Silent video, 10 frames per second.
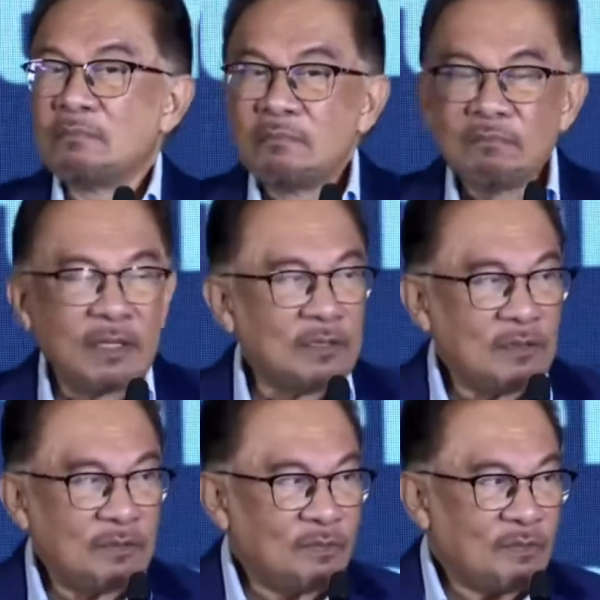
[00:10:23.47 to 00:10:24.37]
But
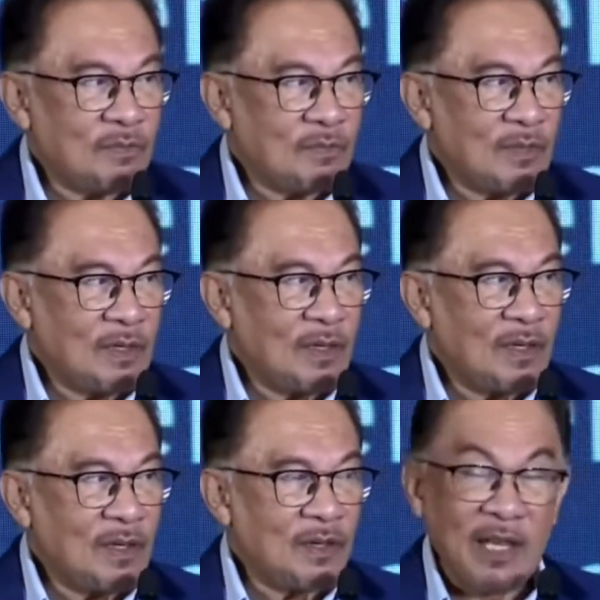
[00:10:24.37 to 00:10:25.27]

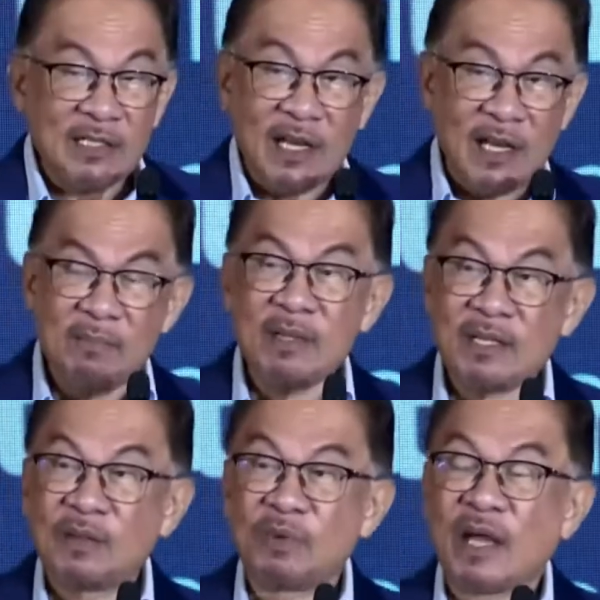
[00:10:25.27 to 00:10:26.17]
there's a limit
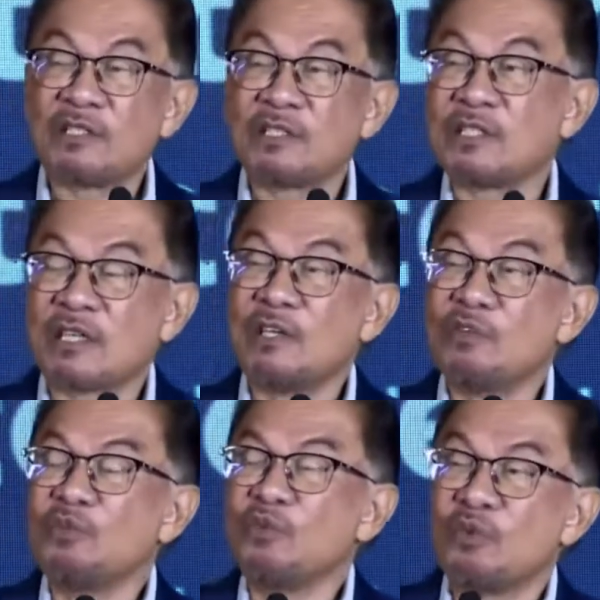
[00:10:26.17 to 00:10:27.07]
that countries can
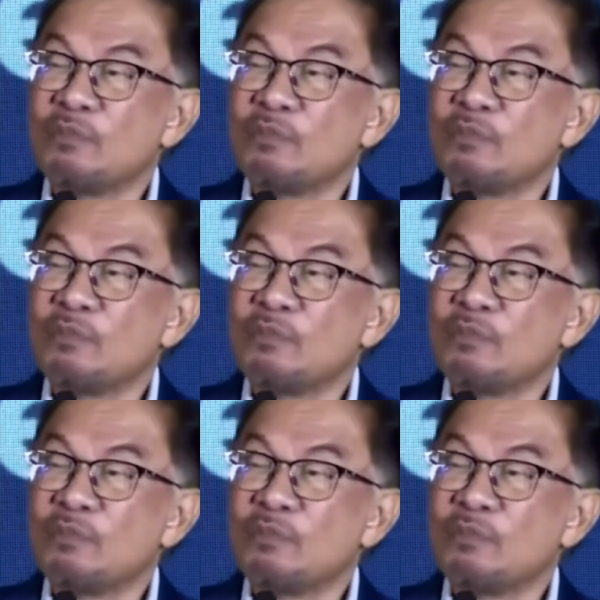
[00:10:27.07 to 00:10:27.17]
do.